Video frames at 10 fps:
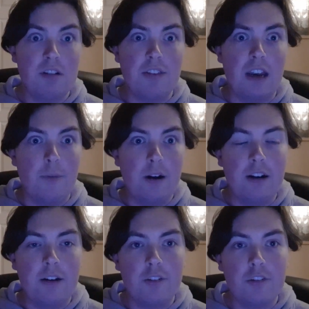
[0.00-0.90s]
nothing
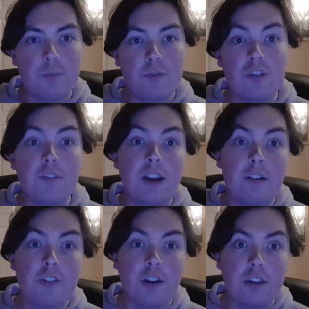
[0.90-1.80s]
anywhere near as
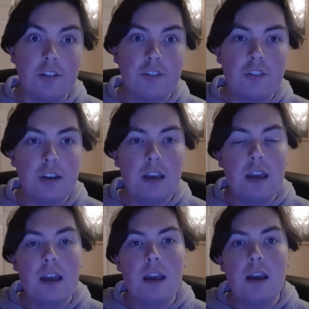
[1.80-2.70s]
severe as others.
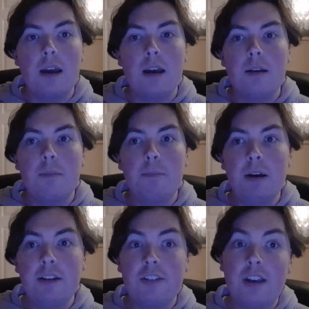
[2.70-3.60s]

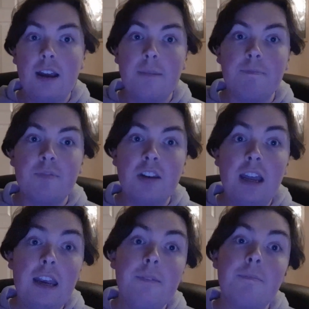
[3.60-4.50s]
But
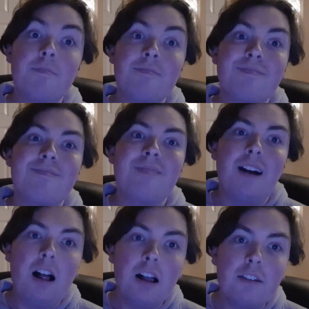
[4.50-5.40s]
today,
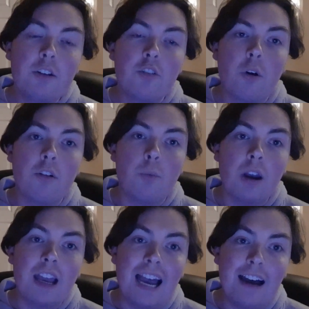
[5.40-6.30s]
I'll give you a tour of
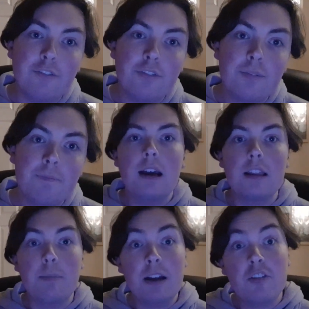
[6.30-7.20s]
what I have.
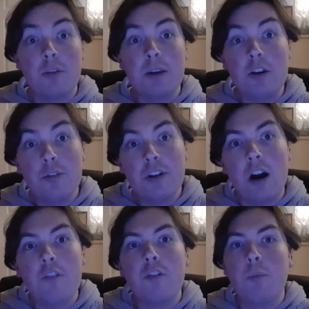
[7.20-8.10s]
And the pictures I'll be
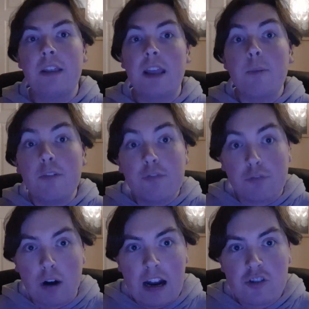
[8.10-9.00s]
using are from when they were
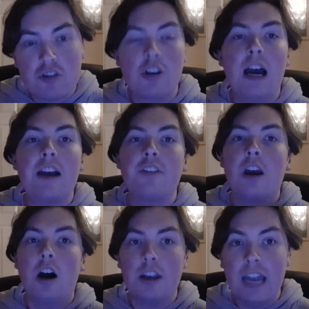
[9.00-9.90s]
fresh, not as
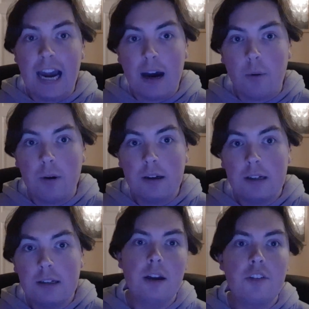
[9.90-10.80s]
they are now.
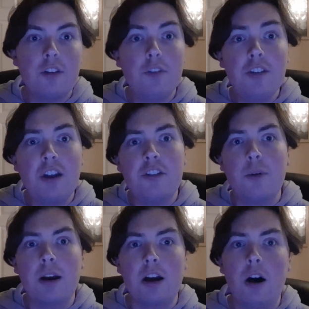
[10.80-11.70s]
So the first
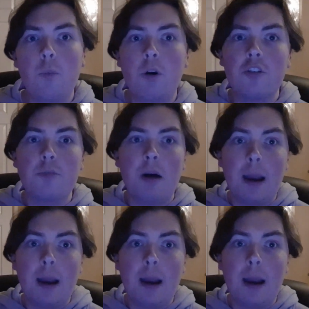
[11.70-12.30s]
tattoo I got was